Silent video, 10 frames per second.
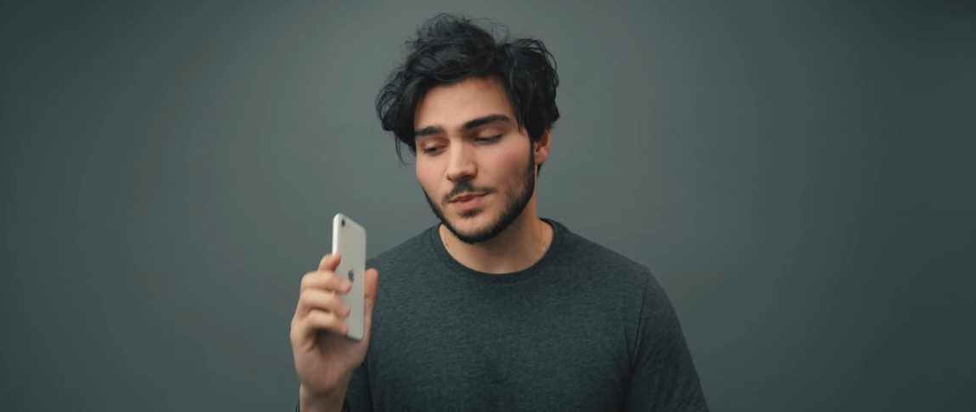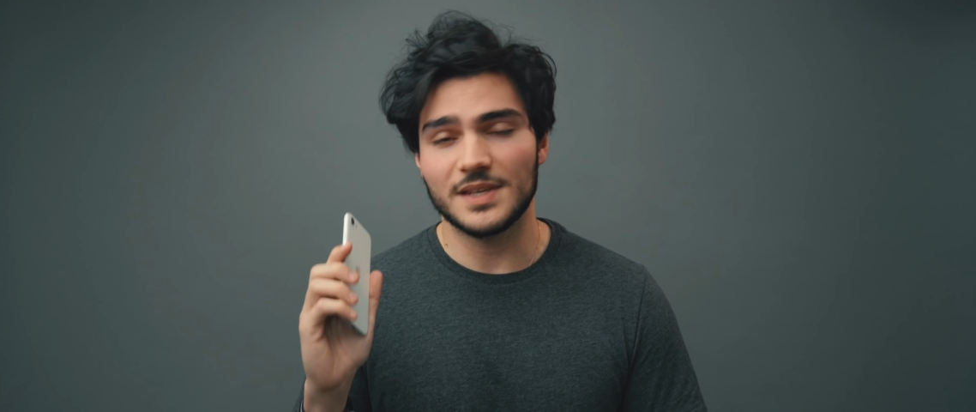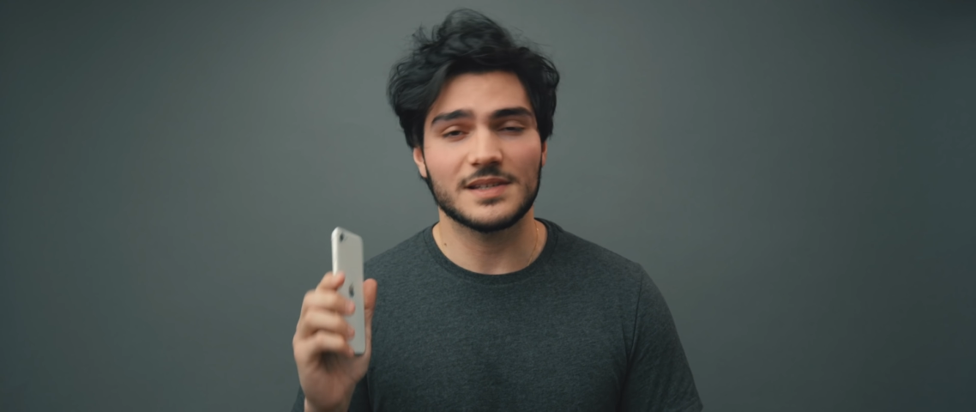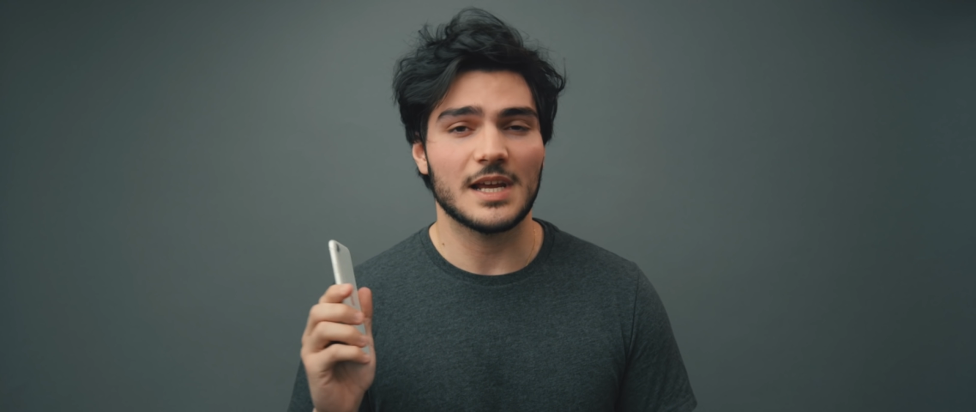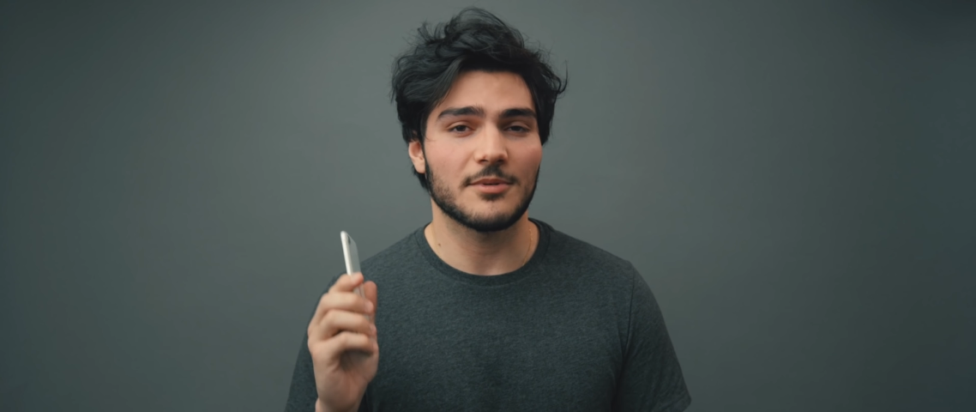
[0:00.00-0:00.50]
with
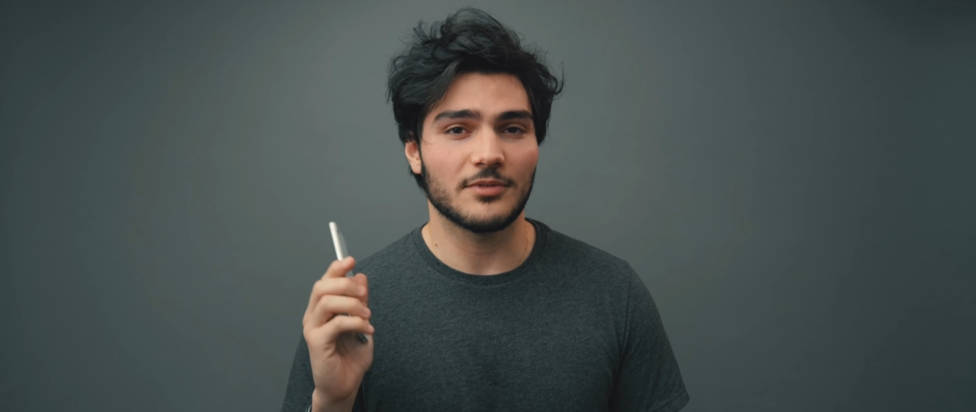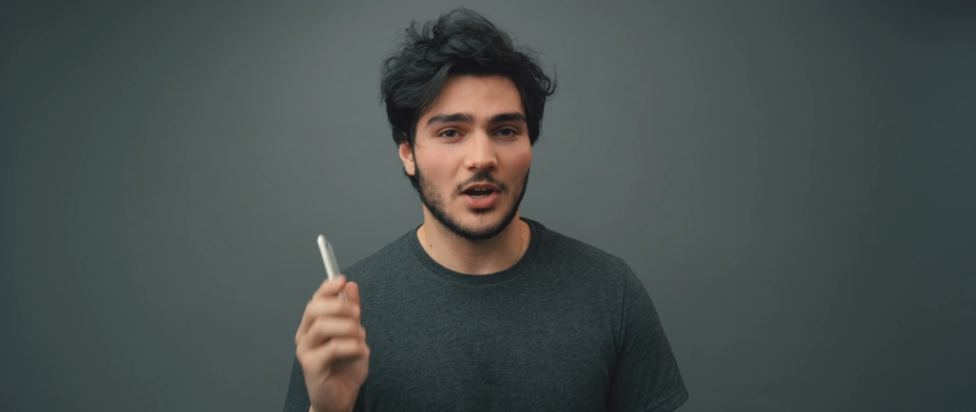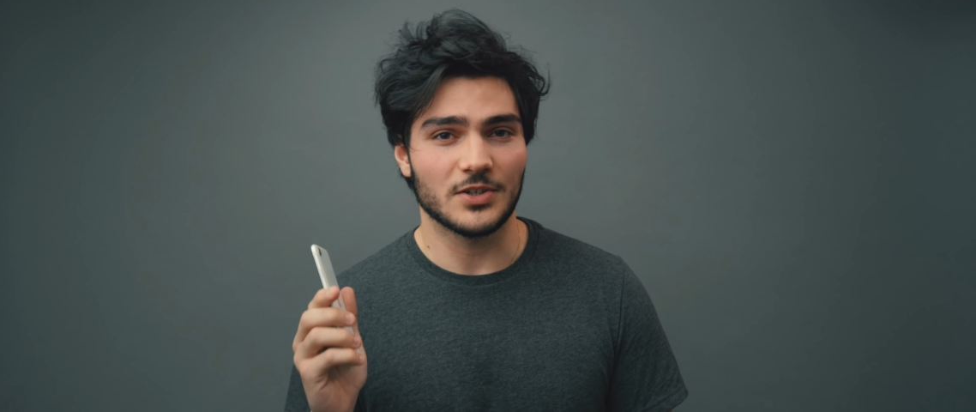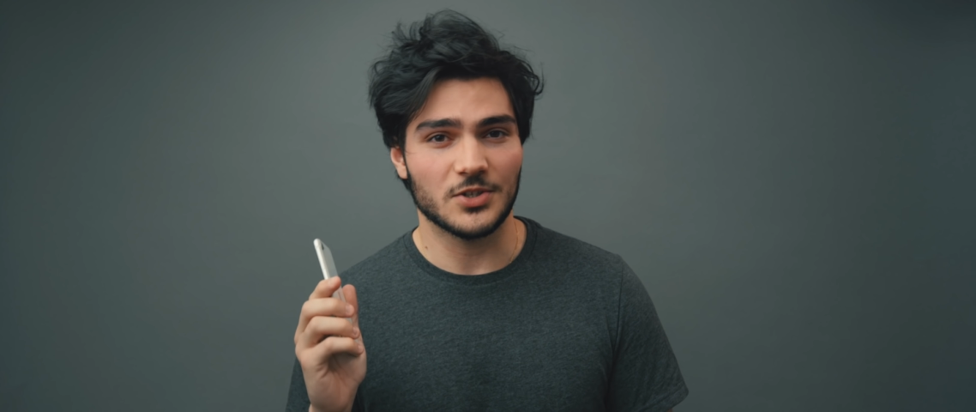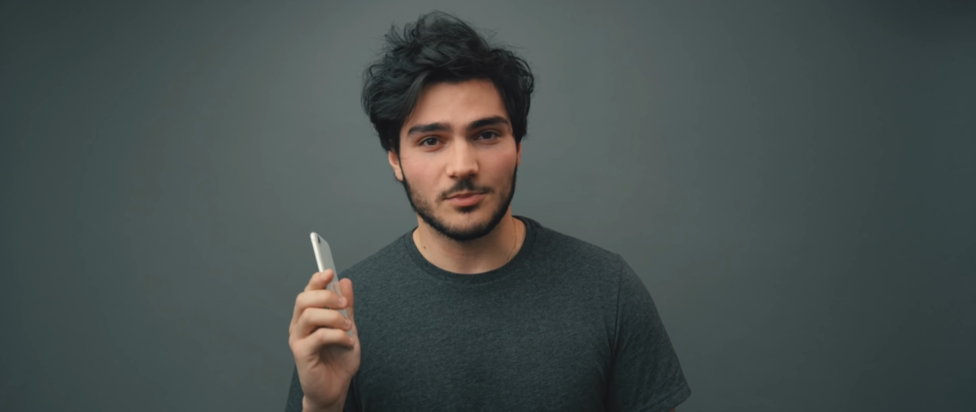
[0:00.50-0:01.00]
this type of
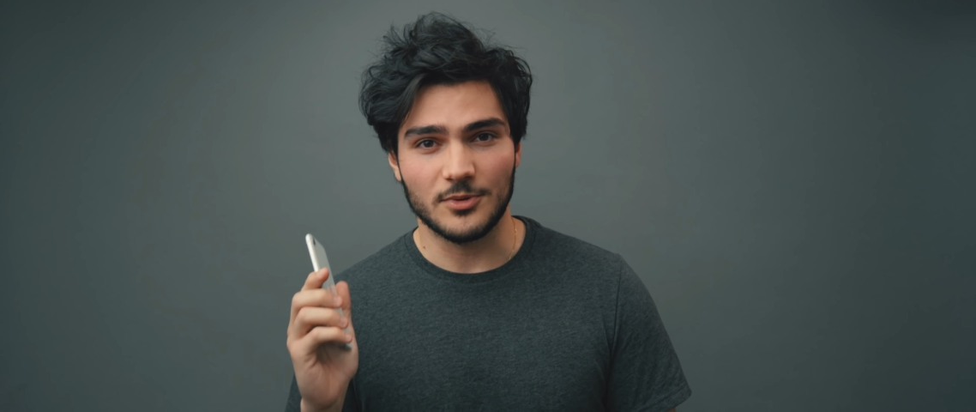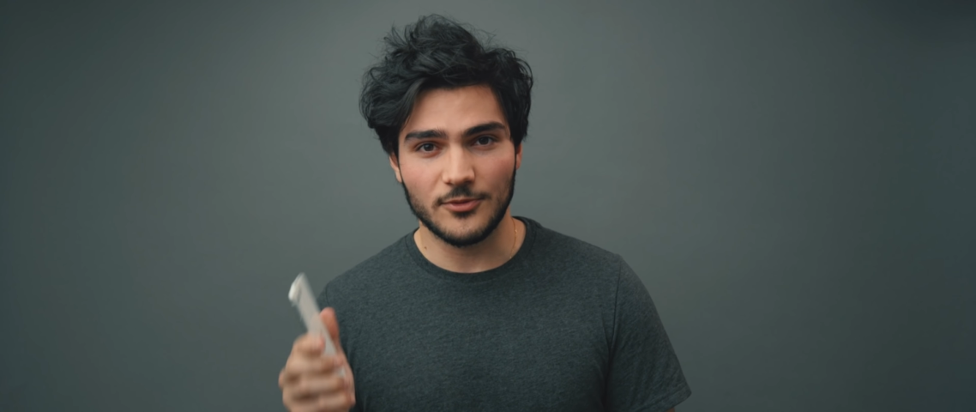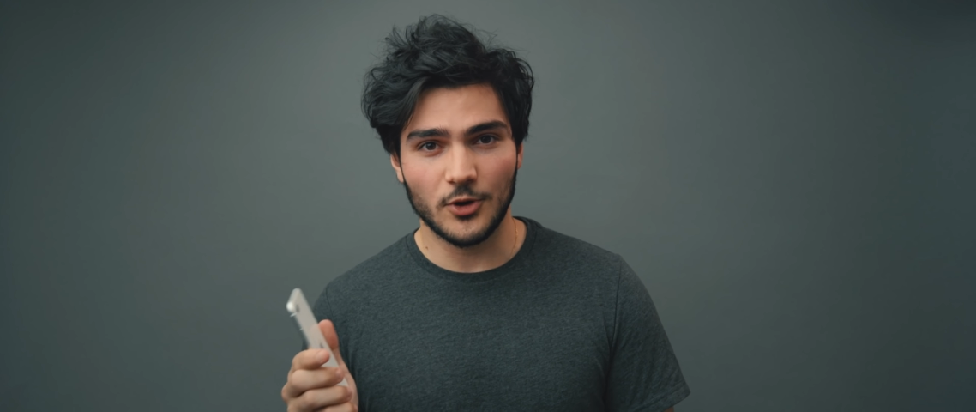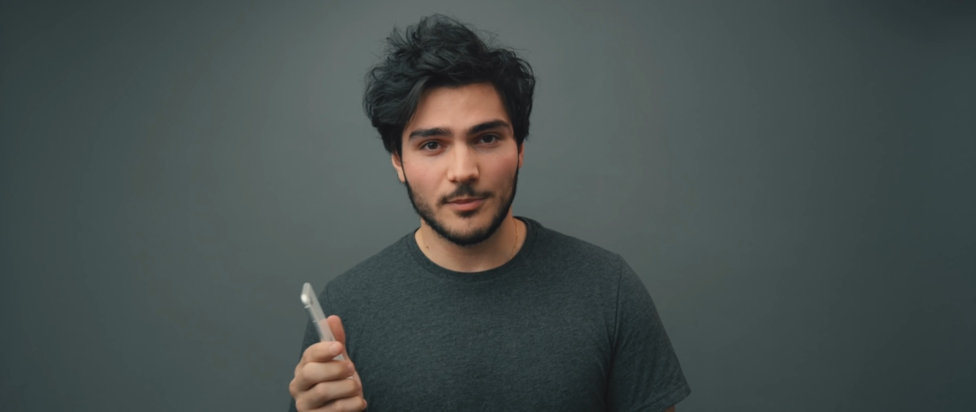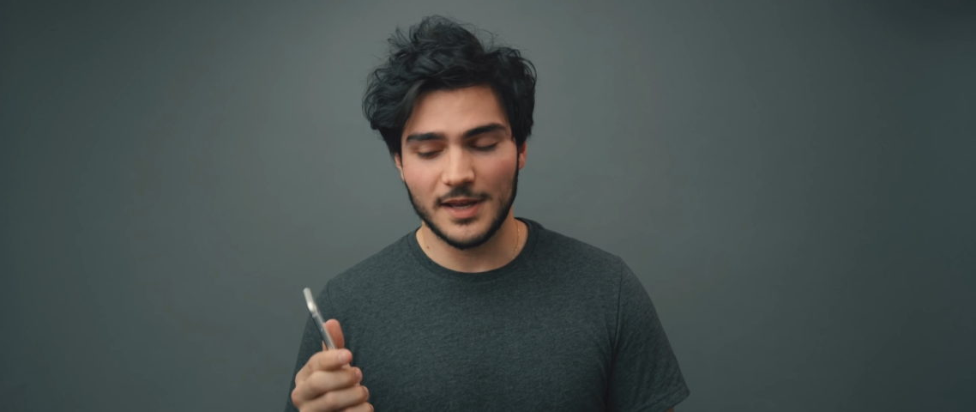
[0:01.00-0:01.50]
long-term
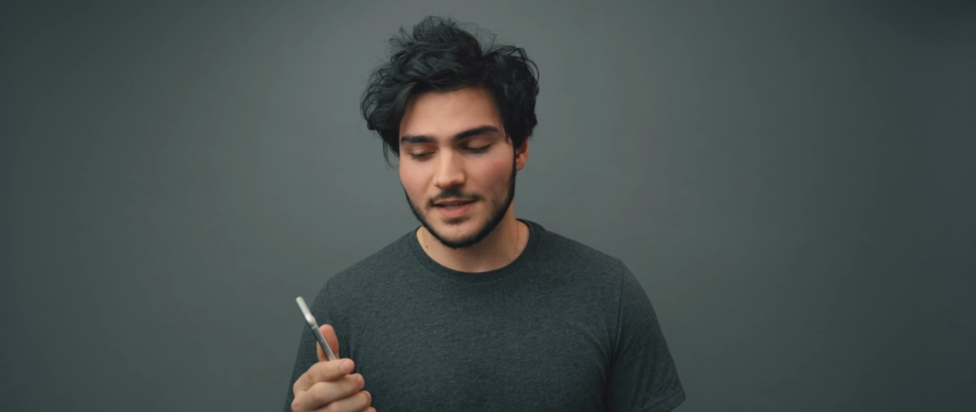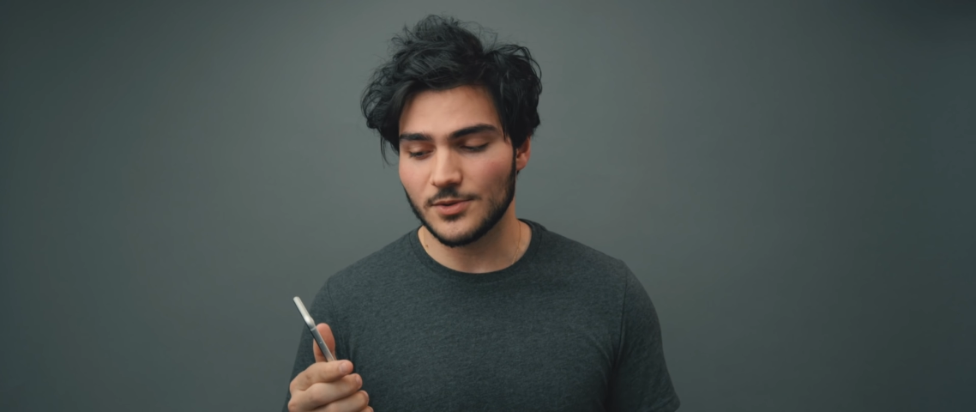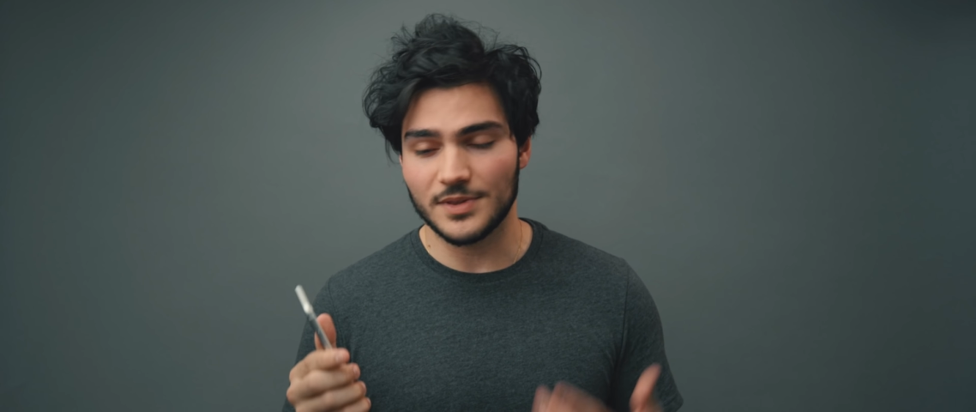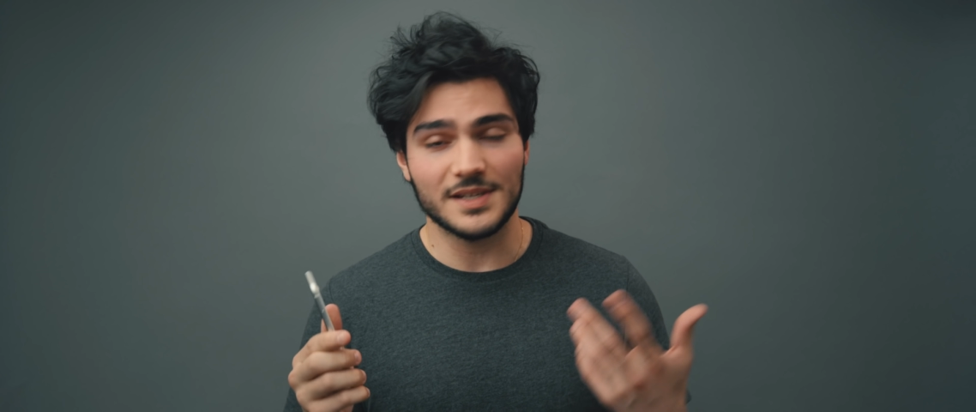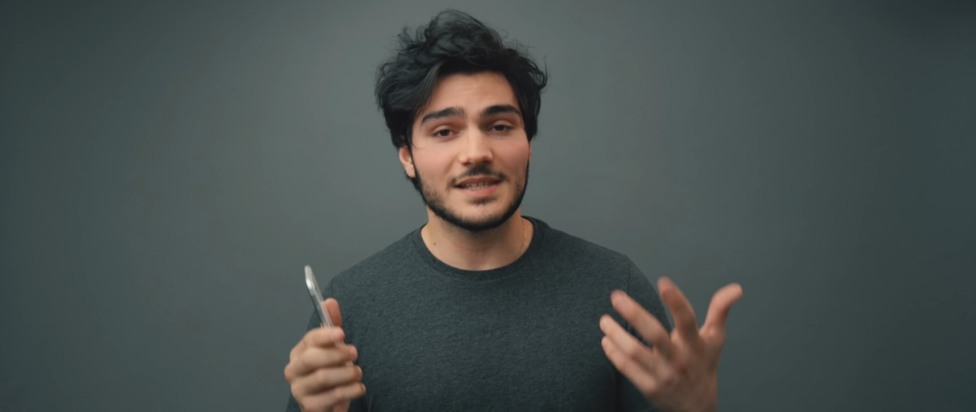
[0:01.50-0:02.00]
performance
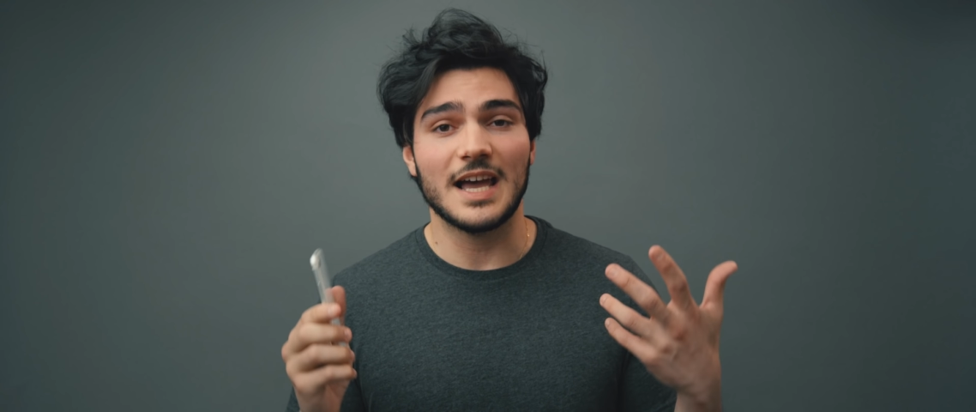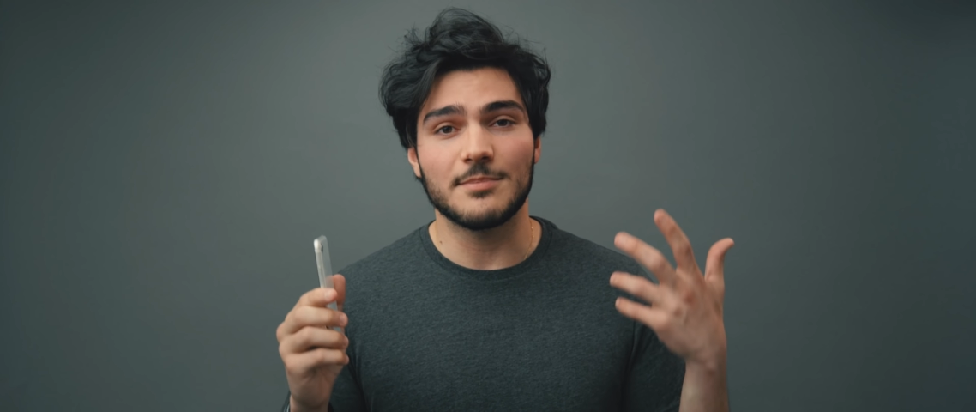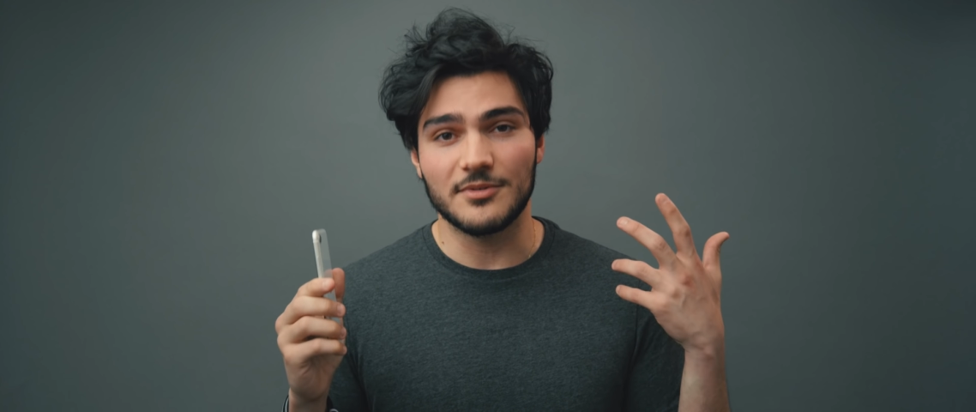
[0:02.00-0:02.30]
or this type